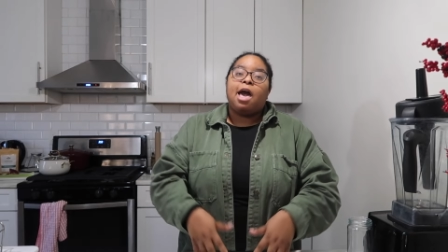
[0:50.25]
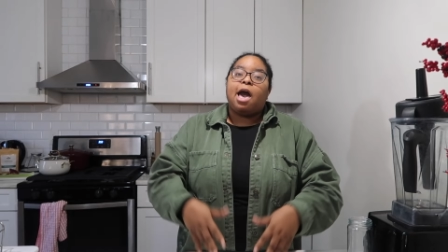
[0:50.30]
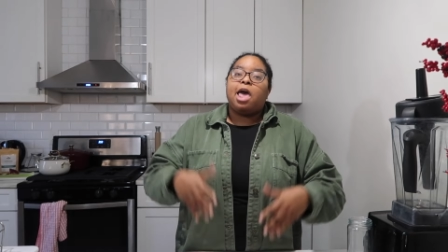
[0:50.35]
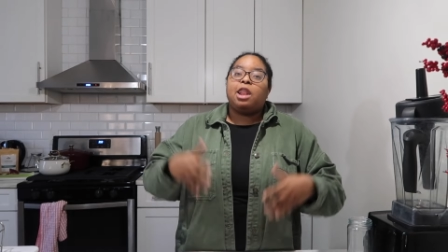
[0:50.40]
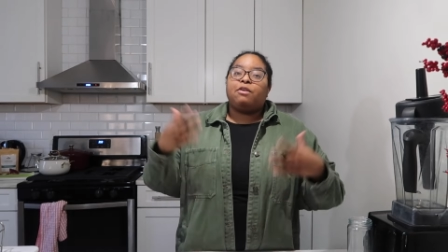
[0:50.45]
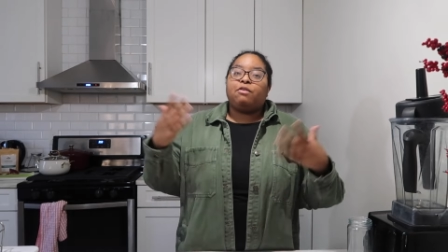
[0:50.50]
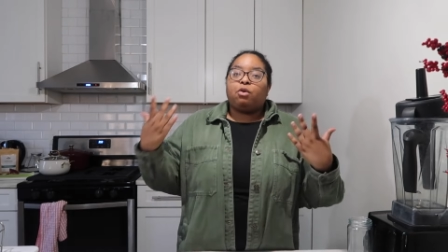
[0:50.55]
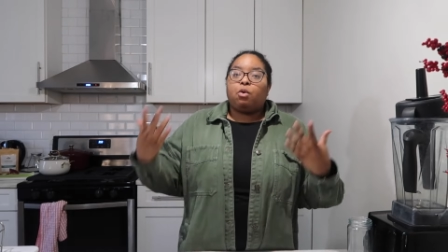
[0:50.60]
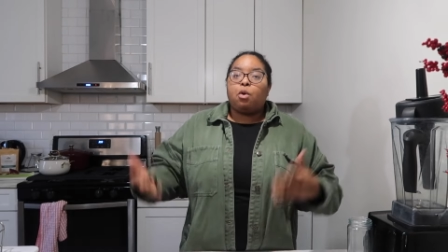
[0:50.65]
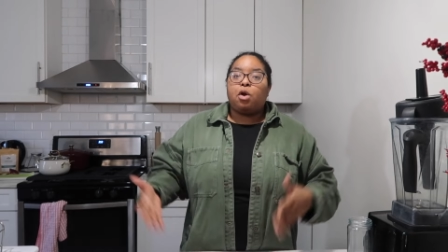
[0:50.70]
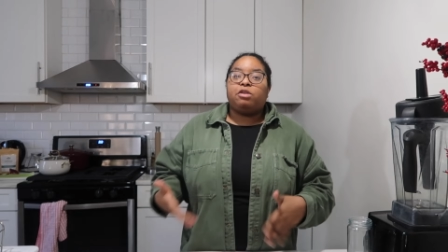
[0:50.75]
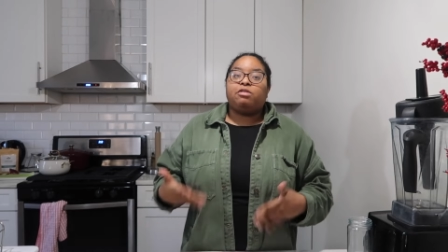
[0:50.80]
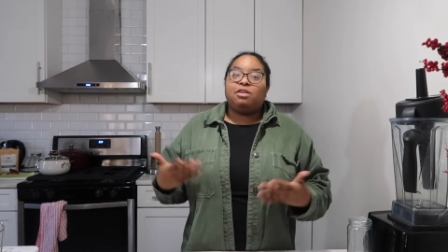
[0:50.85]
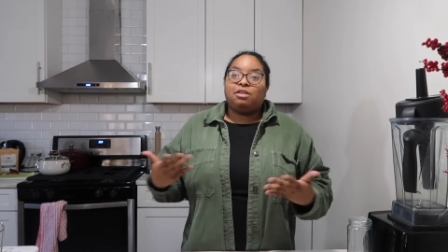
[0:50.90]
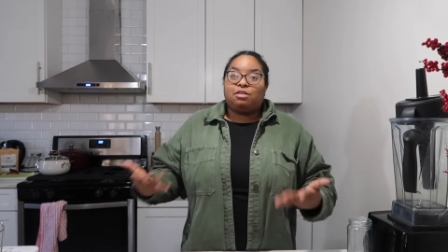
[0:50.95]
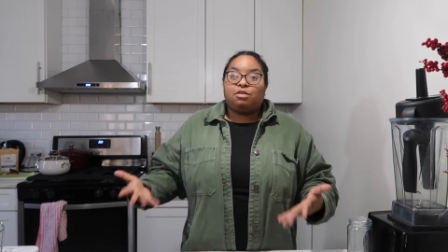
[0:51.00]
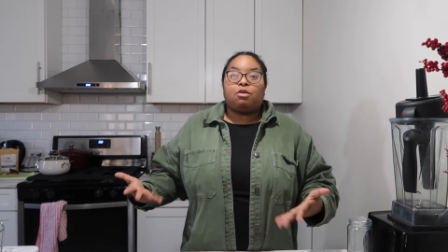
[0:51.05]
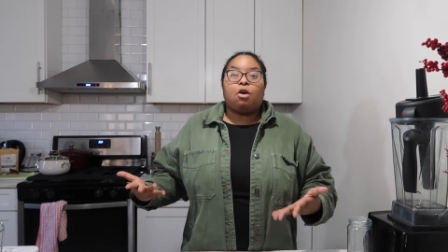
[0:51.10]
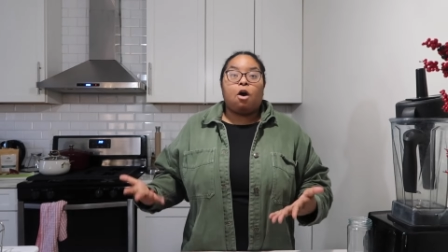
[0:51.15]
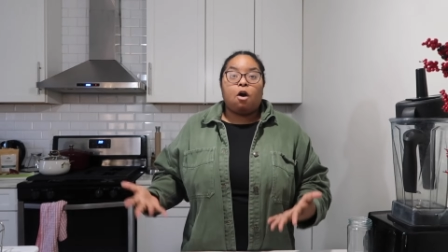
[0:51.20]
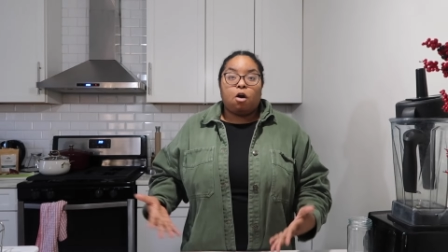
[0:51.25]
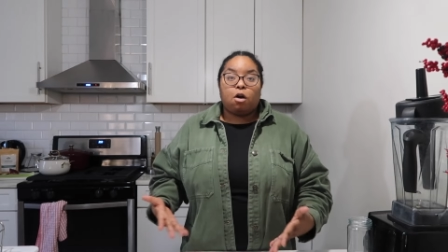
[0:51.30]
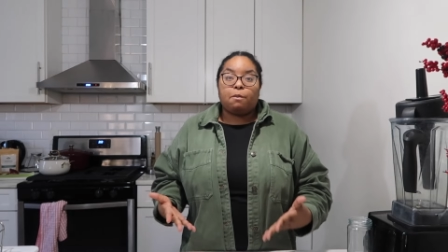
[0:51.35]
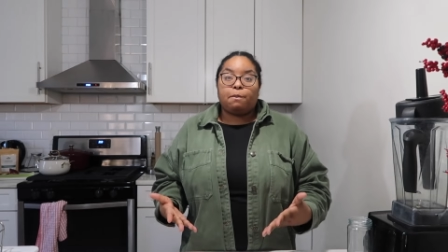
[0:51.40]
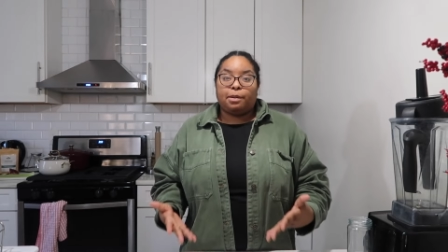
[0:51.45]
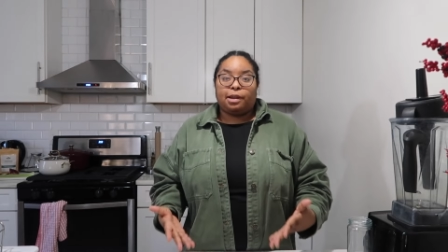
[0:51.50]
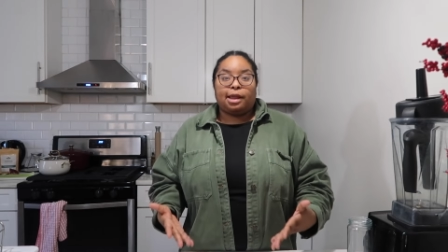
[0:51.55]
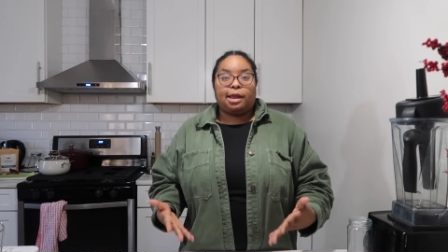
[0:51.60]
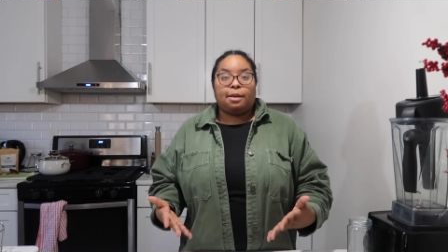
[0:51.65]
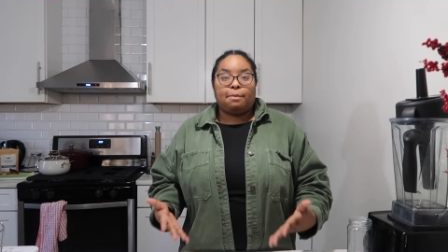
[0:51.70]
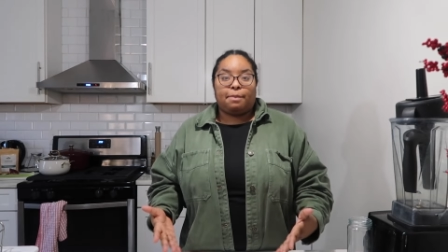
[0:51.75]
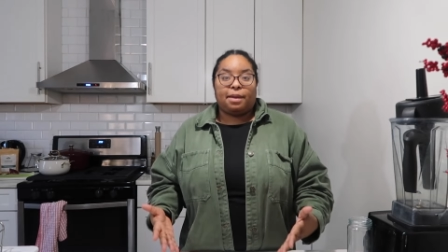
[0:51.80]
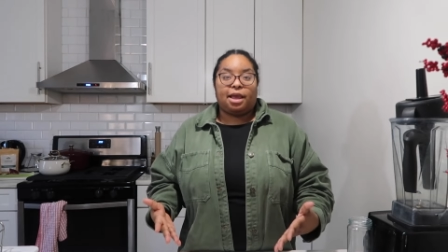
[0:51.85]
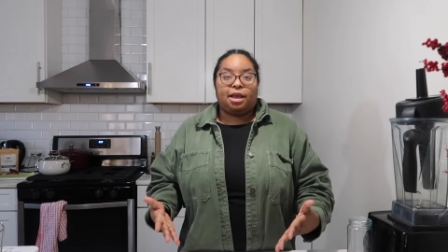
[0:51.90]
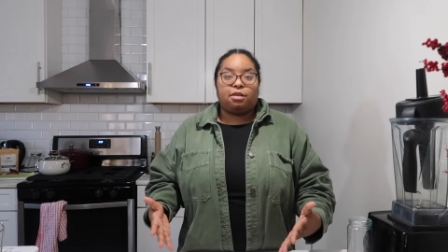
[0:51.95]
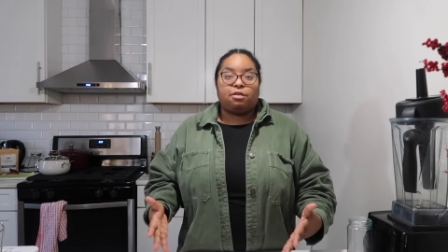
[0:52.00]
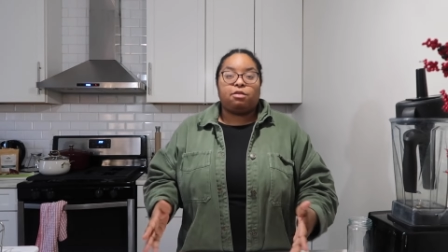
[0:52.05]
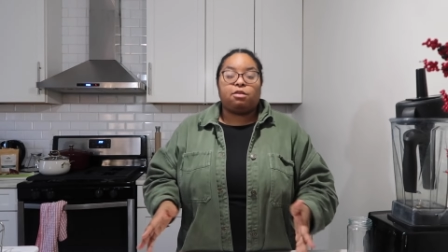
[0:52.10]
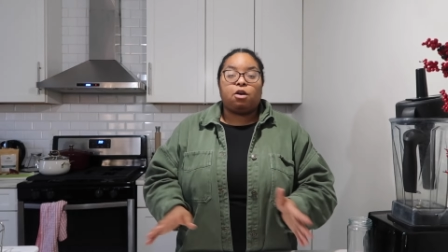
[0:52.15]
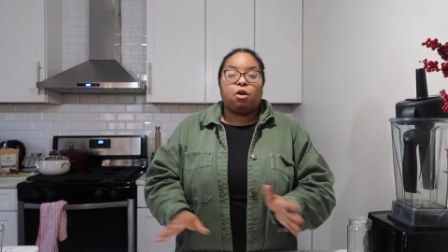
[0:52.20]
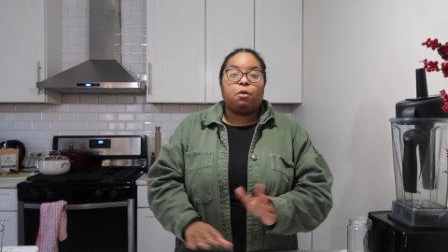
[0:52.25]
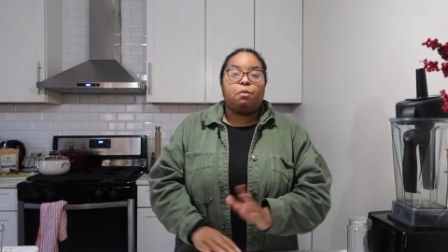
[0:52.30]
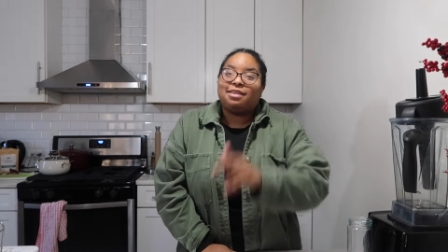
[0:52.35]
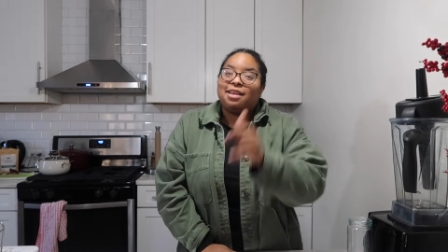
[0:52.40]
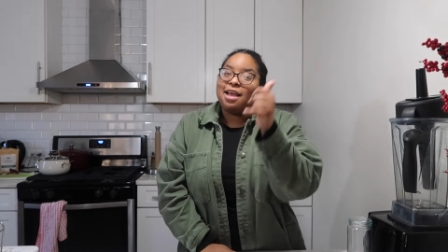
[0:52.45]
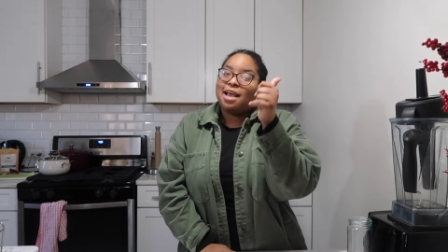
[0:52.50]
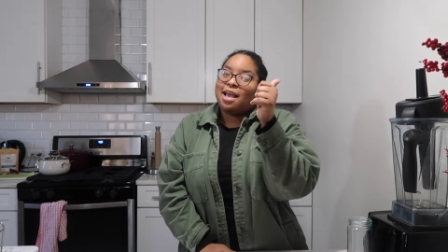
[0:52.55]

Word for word: And of course, this is all plant-based. So